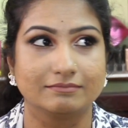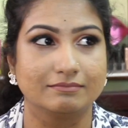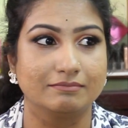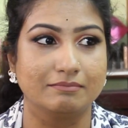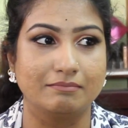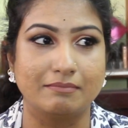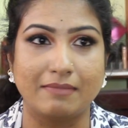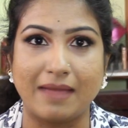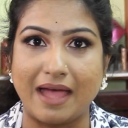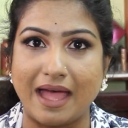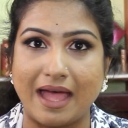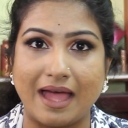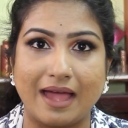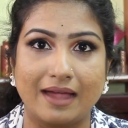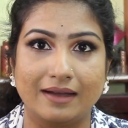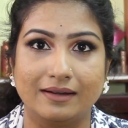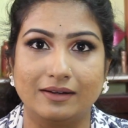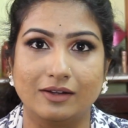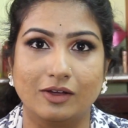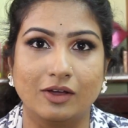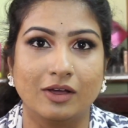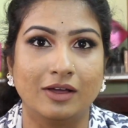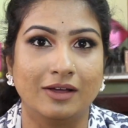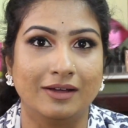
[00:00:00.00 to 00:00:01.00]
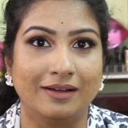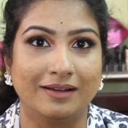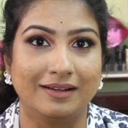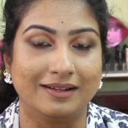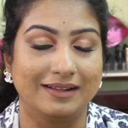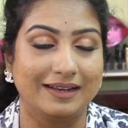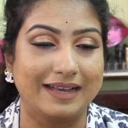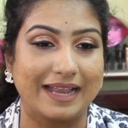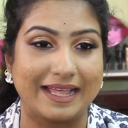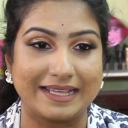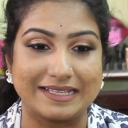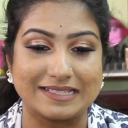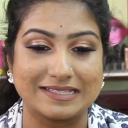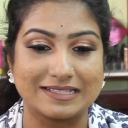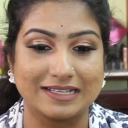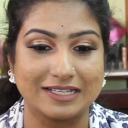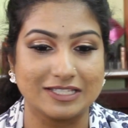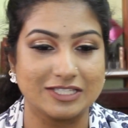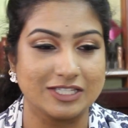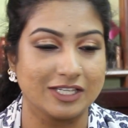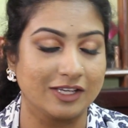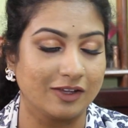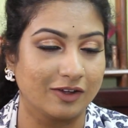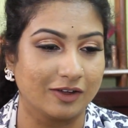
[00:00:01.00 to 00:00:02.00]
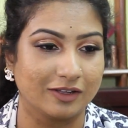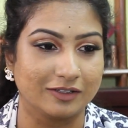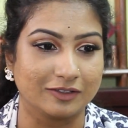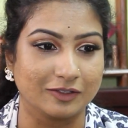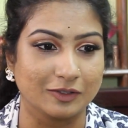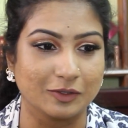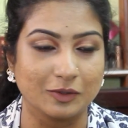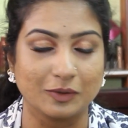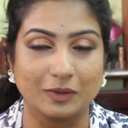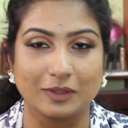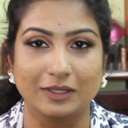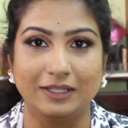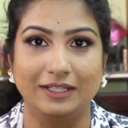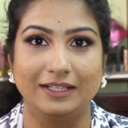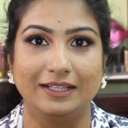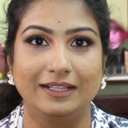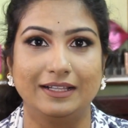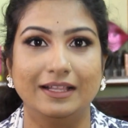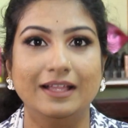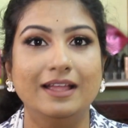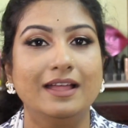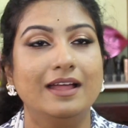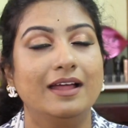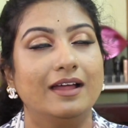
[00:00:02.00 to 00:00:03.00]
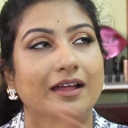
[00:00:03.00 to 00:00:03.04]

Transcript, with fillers: mad like searching on Google,